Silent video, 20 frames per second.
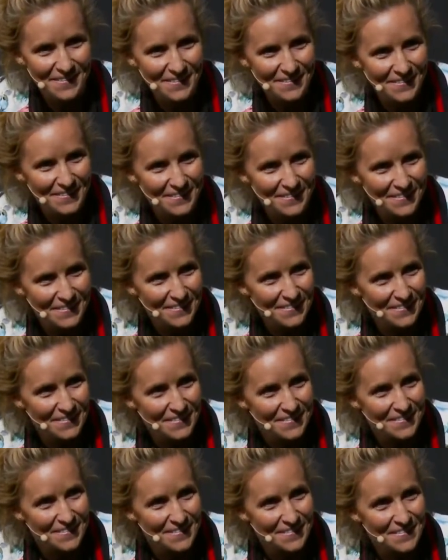
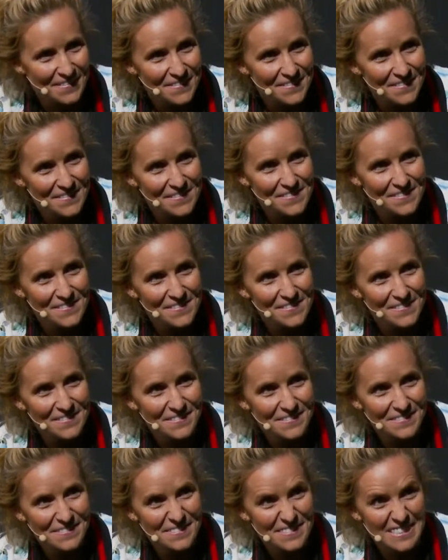
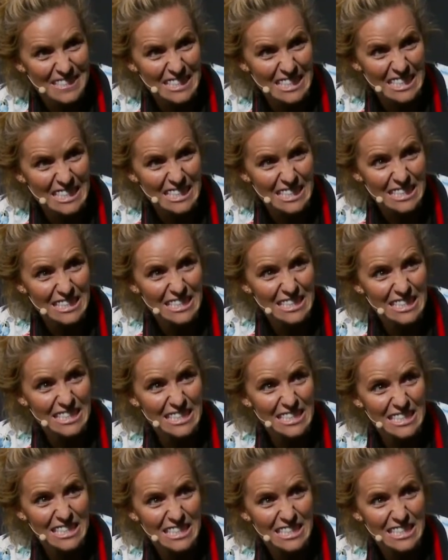Nobody speaks.